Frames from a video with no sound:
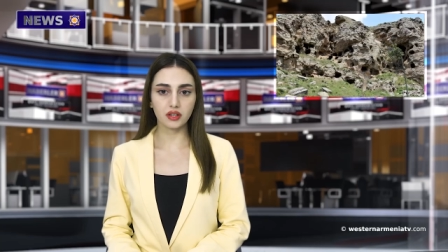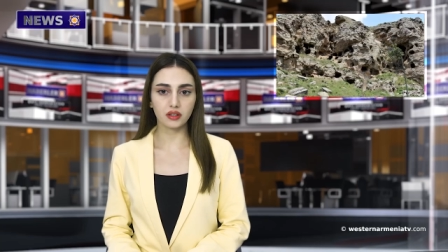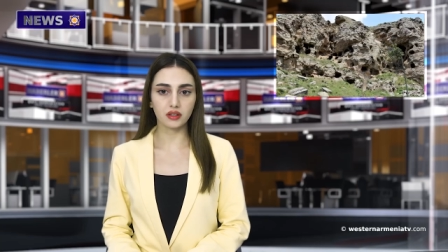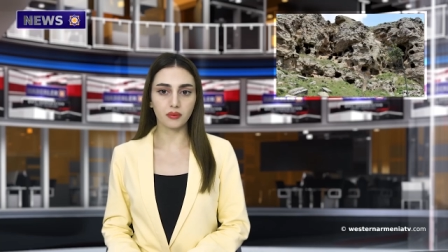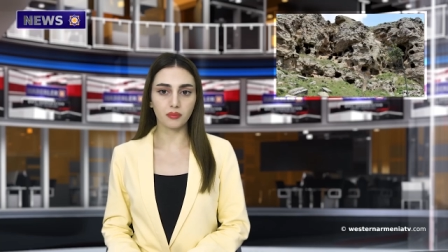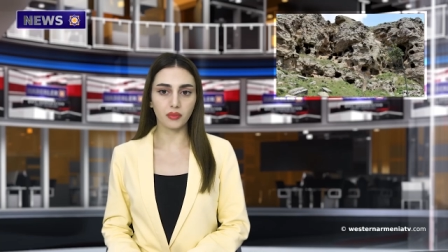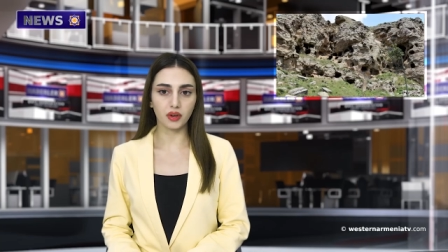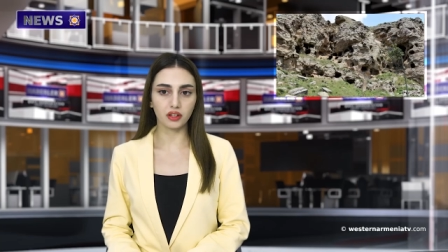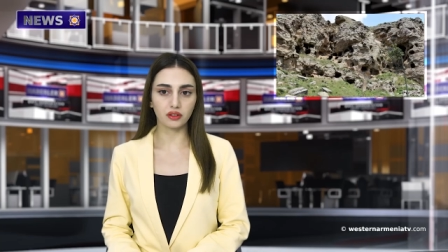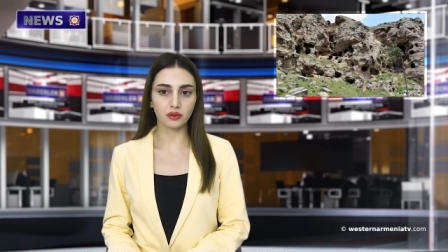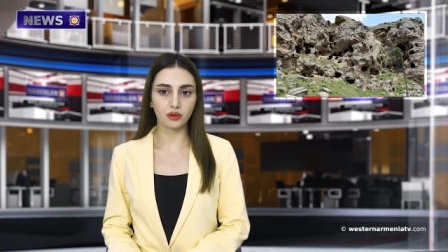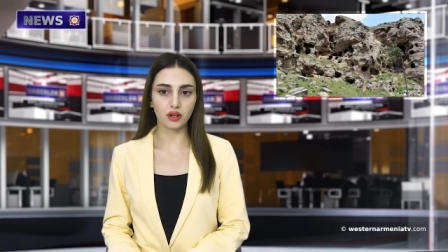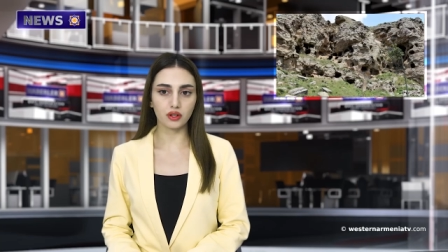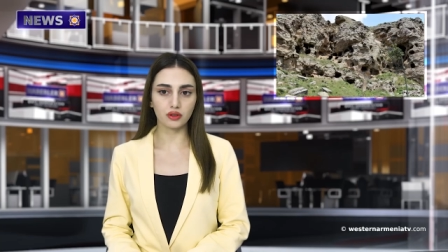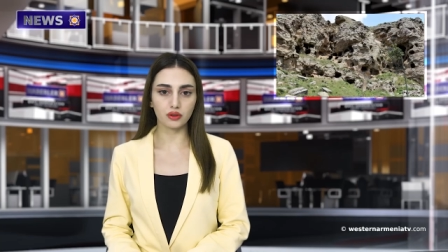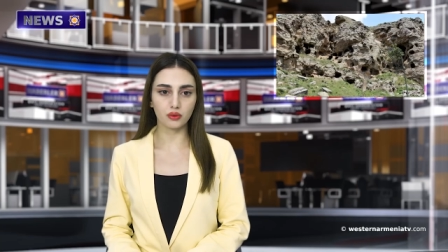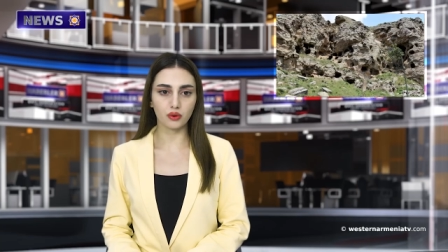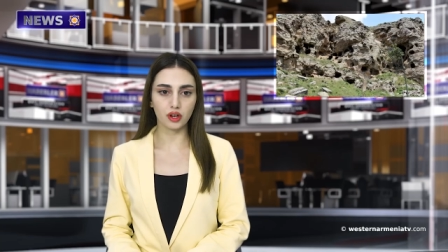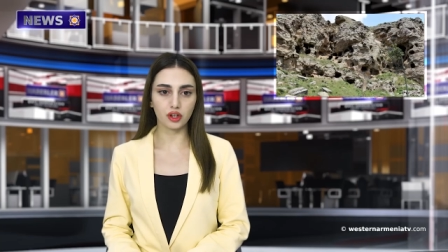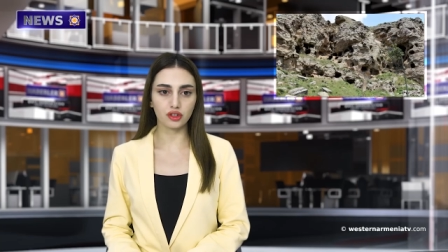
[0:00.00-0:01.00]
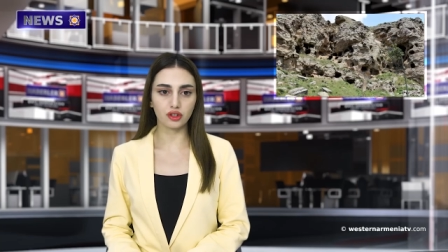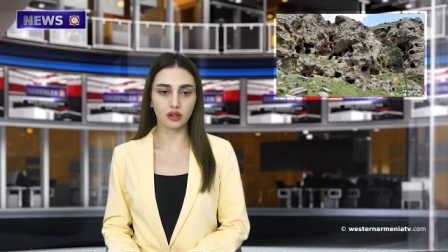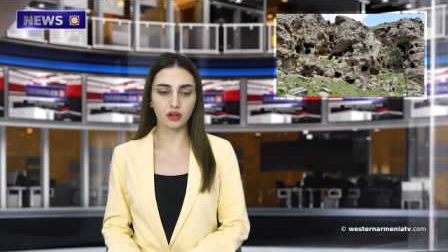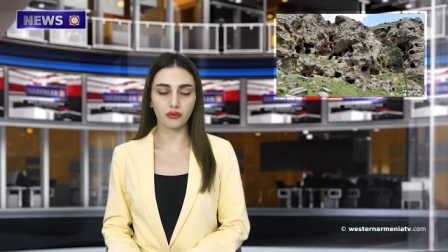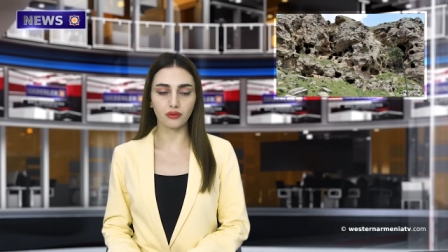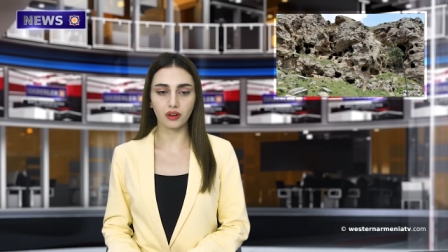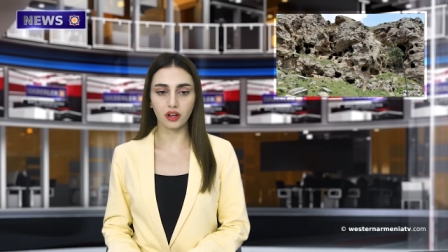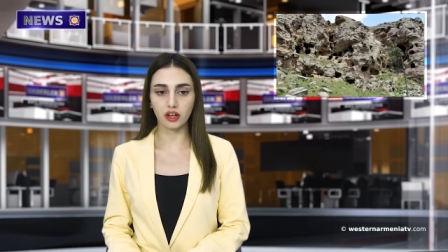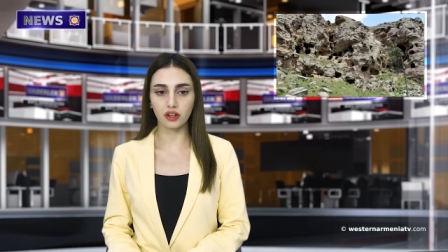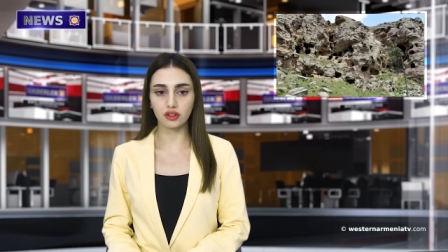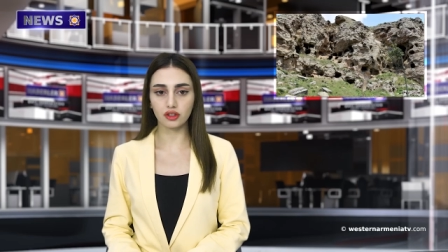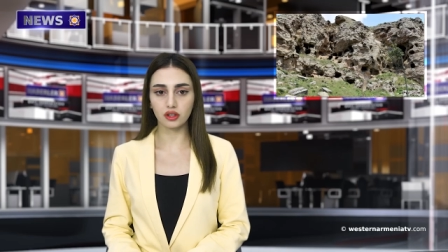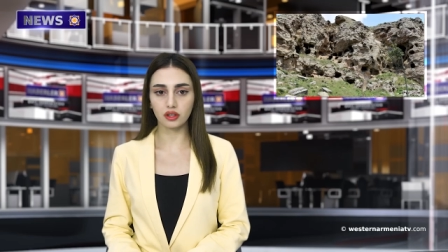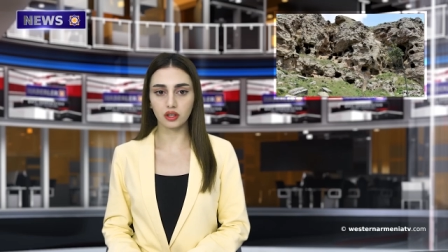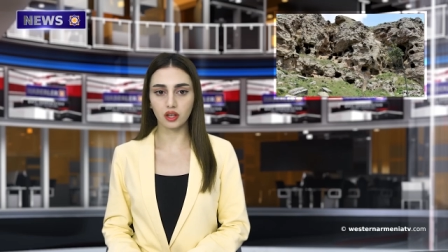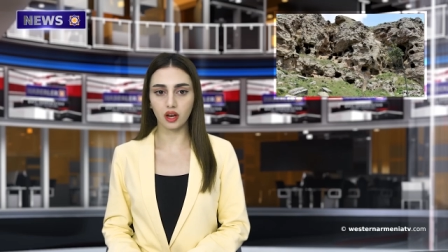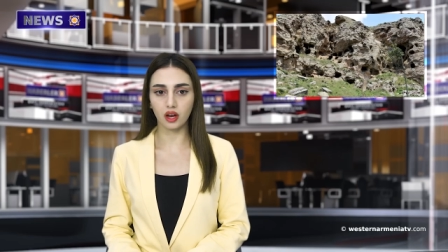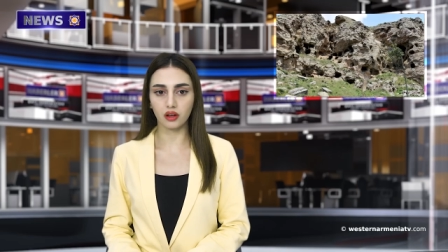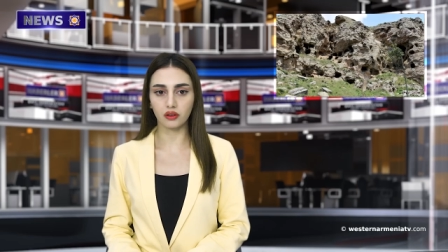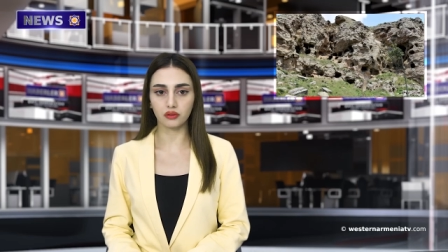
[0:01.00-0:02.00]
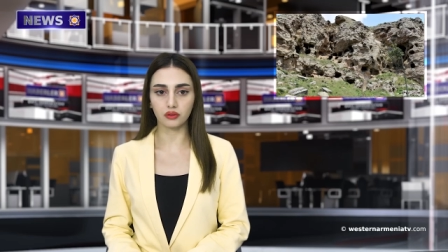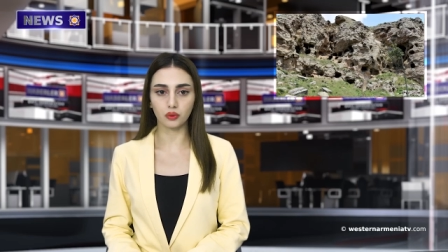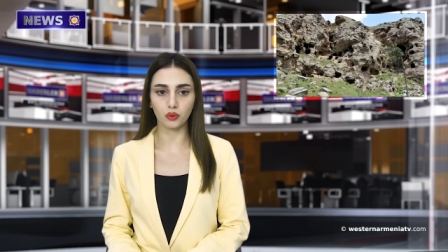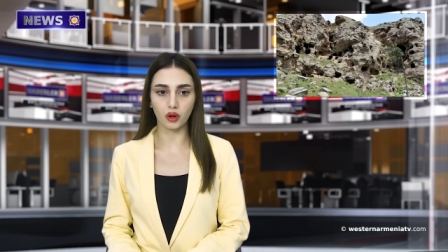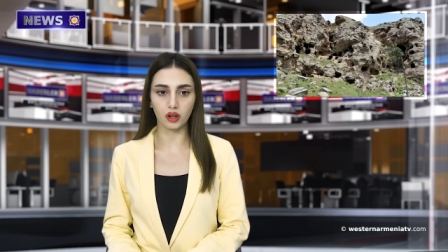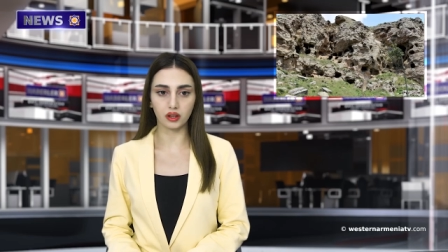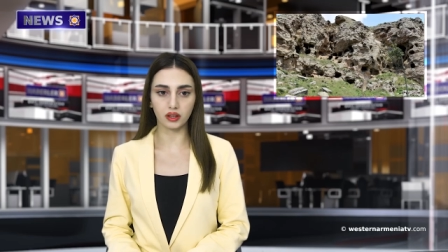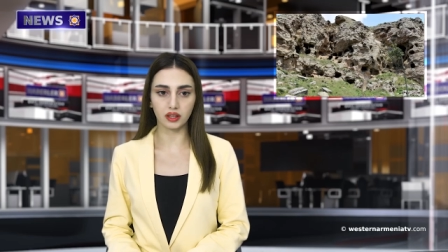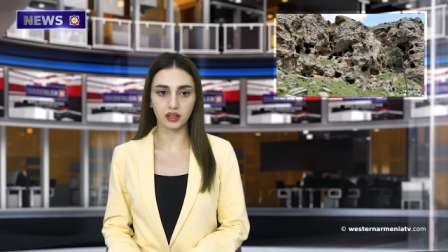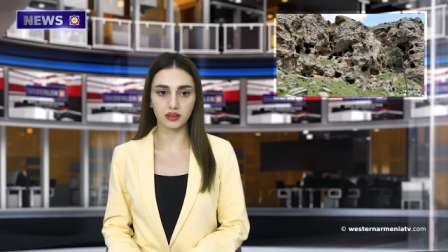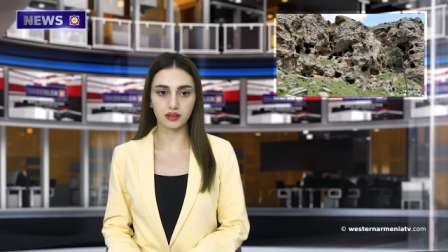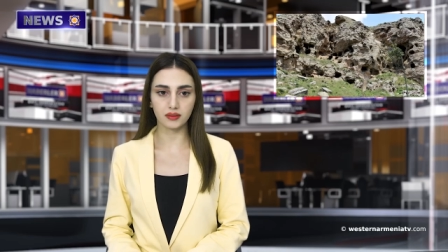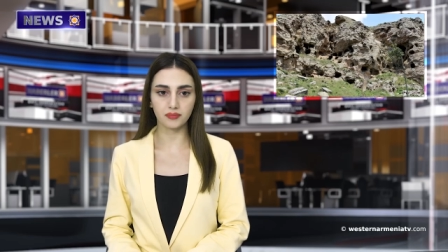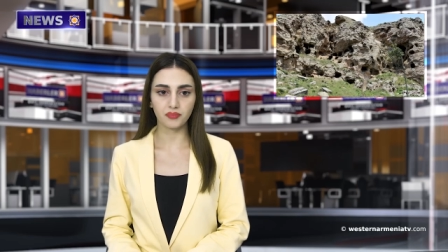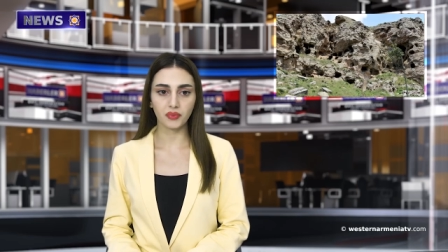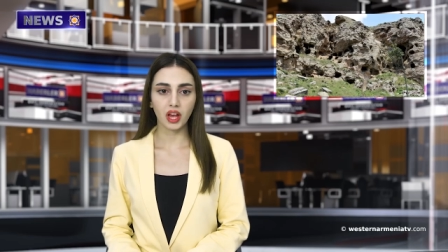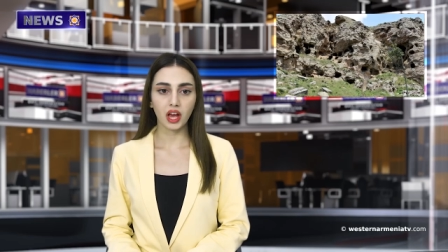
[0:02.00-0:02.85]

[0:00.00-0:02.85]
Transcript: demand restoration of ancient cave dwellings.